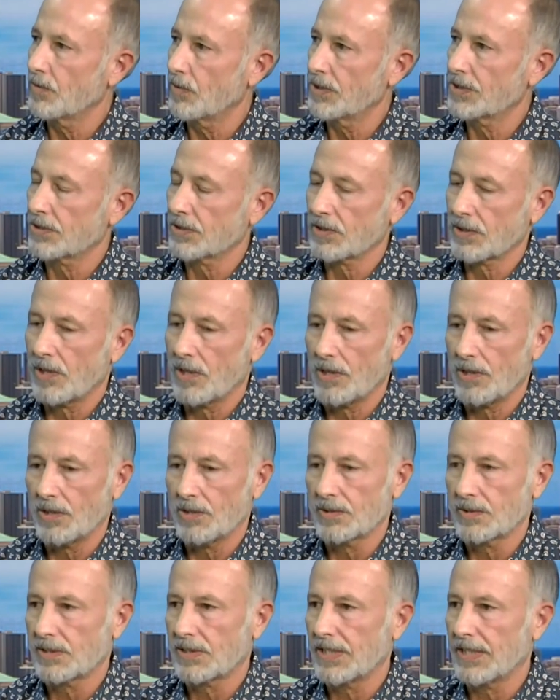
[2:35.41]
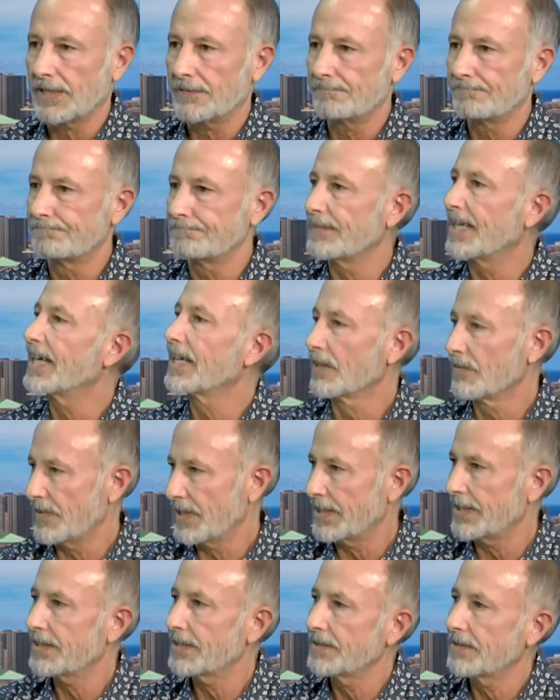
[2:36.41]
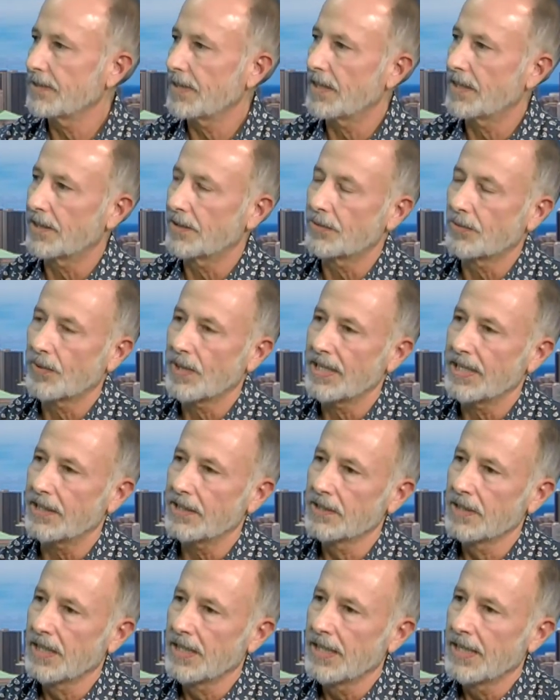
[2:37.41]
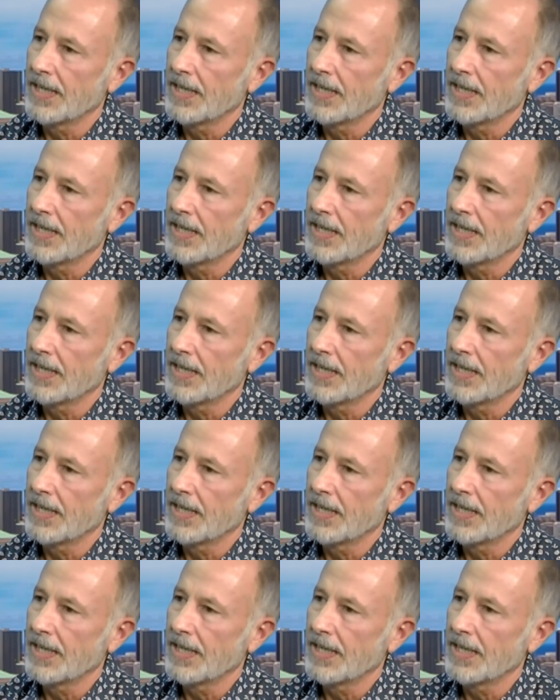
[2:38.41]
what's called um, elevated uh, rail,